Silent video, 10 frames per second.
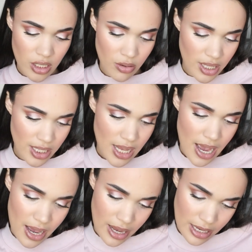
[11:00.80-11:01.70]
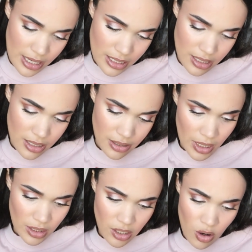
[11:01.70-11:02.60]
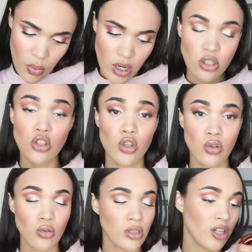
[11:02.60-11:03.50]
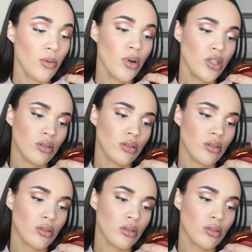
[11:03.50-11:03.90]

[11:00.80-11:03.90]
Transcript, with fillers: So this has 0 0.2, 0